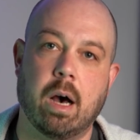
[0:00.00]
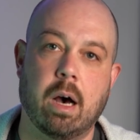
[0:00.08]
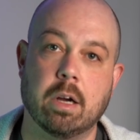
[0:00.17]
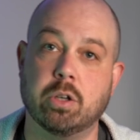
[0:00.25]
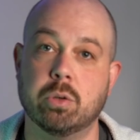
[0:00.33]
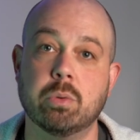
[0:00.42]

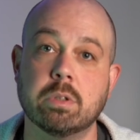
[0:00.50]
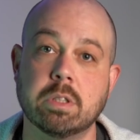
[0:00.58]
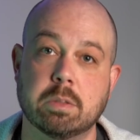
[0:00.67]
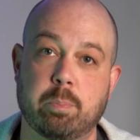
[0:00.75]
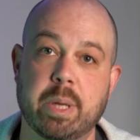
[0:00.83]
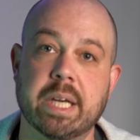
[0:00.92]
Uh,
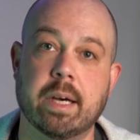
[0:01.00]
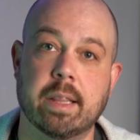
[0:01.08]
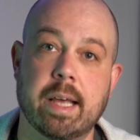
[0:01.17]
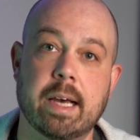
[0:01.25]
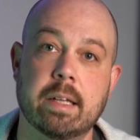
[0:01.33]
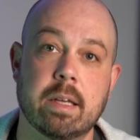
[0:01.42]
Google's big
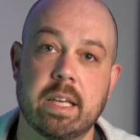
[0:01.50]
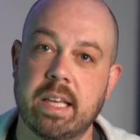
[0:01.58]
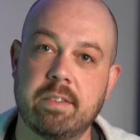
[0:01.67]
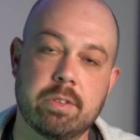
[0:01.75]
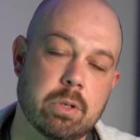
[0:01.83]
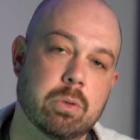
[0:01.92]
on that.
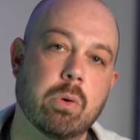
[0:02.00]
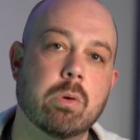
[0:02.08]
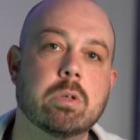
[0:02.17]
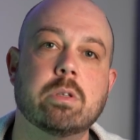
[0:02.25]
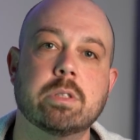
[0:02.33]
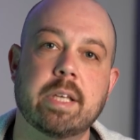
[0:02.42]
Even though
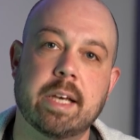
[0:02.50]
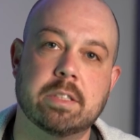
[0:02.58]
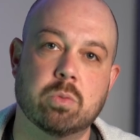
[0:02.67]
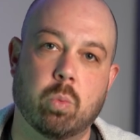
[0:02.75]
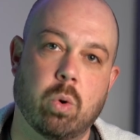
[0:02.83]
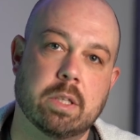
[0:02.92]
Google only
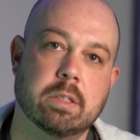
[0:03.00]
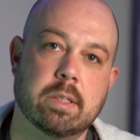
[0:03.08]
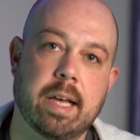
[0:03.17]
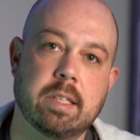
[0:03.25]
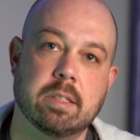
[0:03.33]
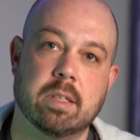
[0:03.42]
has one
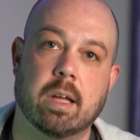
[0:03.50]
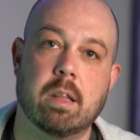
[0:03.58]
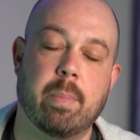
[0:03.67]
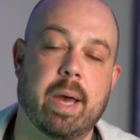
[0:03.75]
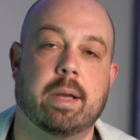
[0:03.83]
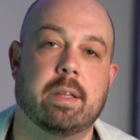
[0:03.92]
lens on
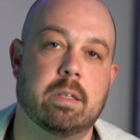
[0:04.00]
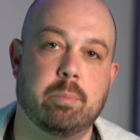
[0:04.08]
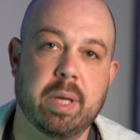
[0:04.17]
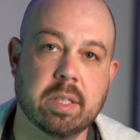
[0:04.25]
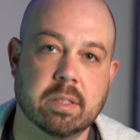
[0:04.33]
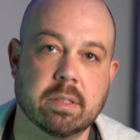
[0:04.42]
the back of their
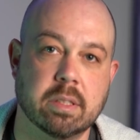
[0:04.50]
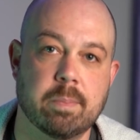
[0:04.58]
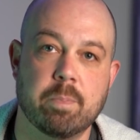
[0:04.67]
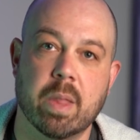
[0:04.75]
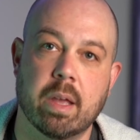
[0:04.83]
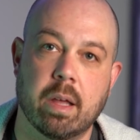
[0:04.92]
Pixels,
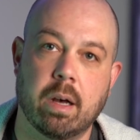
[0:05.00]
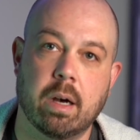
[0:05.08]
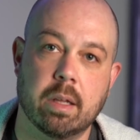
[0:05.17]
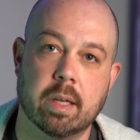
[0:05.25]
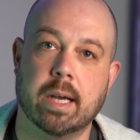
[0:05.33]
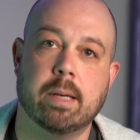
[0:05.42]

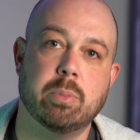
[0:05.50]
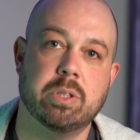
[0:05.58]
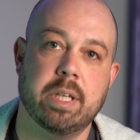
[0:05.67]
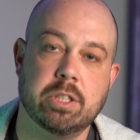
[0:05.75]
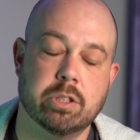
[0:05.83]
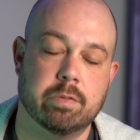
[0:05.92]
uh, the
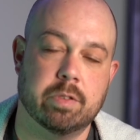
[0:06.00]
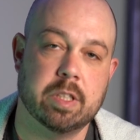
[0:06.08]
computational